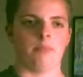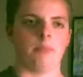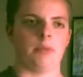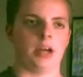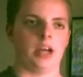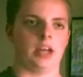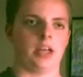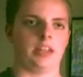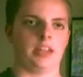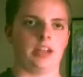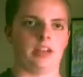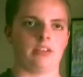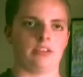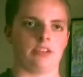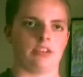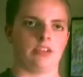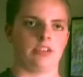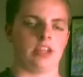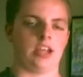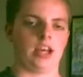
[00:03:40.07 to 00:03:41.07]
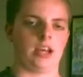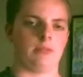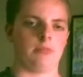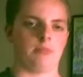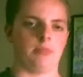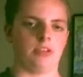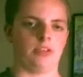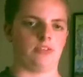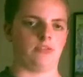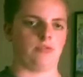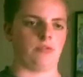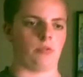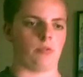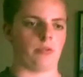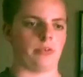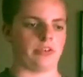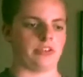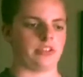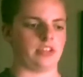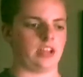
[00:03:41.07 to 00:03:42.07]
But that was a good time in Pigeon
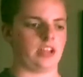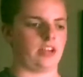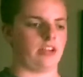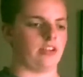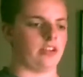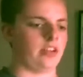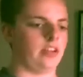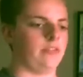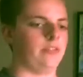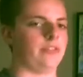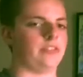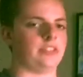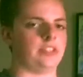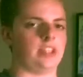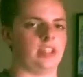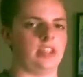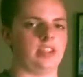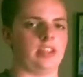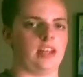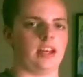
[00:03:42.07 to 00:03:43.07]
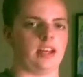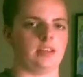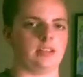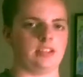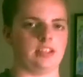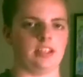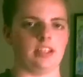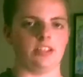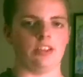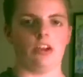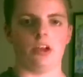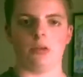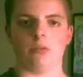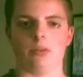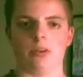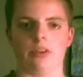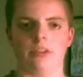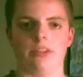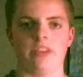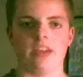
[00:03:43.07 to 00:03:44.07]
Forge area, seeing
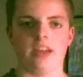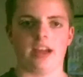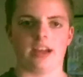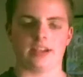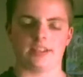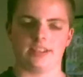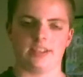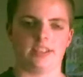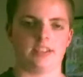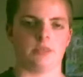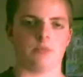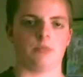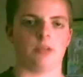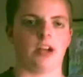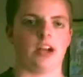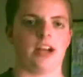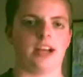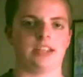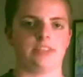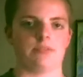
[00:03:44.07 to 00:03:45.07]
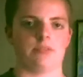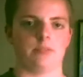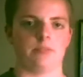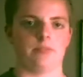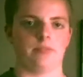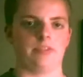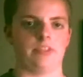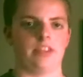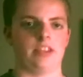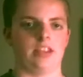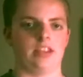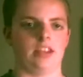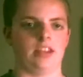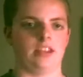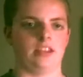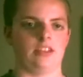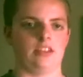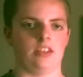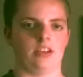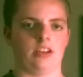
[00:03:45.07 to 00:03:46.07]
Dollywood. I could see some rides from
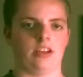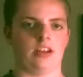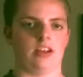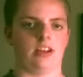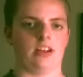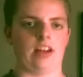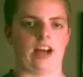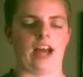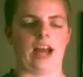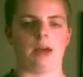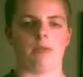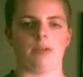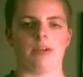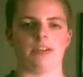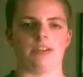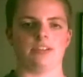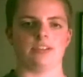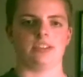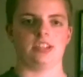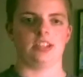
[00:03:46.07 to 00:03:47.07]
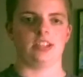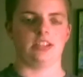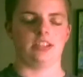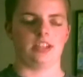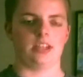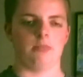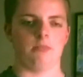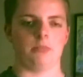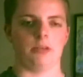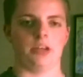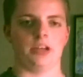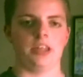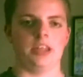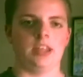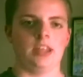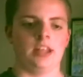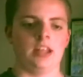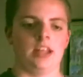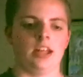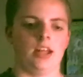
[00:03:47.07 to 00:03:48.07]
the highway interstate thing, but
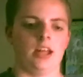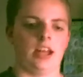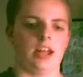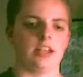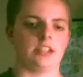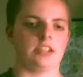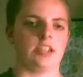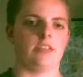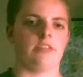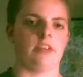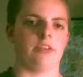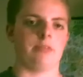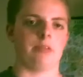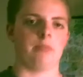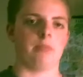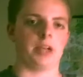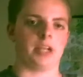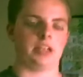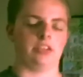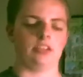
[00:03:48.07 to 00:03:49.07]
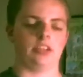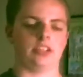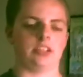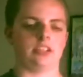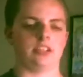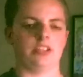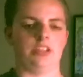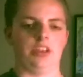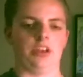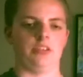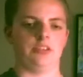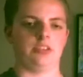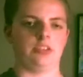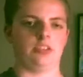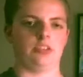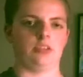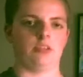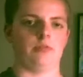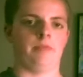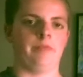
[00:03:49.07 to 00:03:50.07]
it's definitely on my bucket list to go
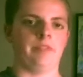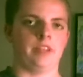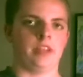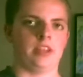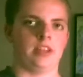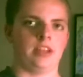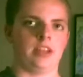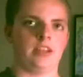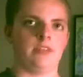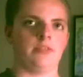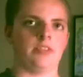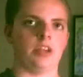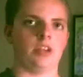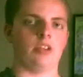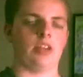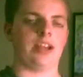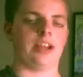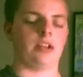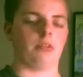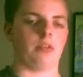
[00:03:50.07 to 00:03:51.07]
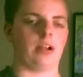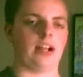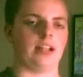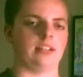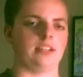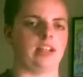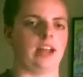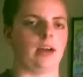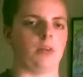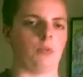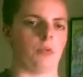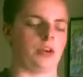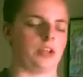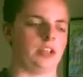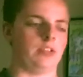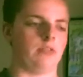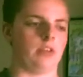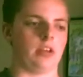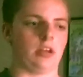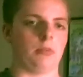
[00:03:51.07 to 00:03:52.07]
to, even though Lightning Rod's not
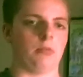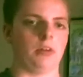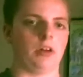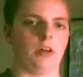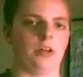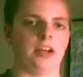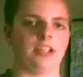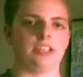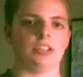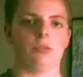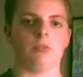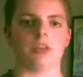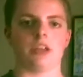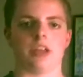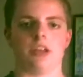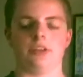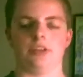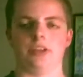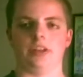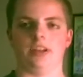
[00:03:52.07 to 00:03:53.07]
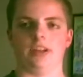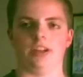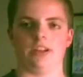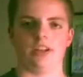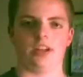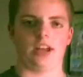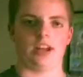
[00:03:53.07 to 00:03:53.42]
working very well. I still want to go there.